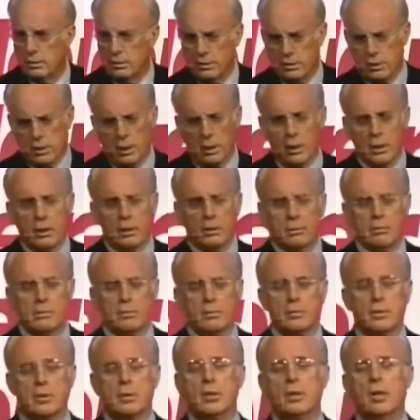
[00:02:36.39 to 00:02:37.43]
say,
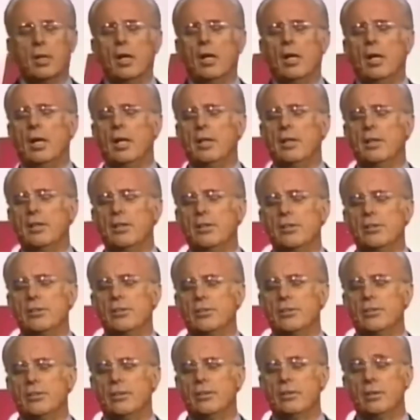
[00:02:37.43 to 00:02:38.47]
God is.
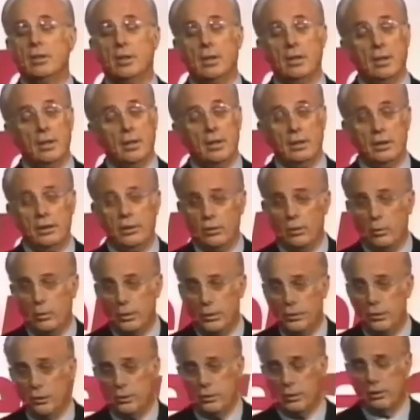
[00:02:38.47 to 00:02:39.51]
I don't know
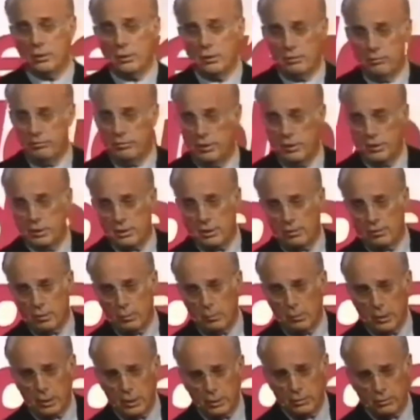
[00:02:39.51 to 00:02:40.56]
whether you could convince
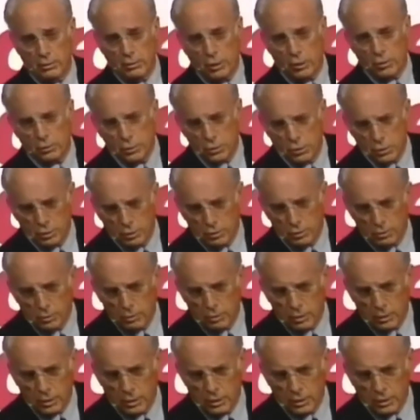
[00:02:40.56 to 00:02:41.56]
everybody who knows you.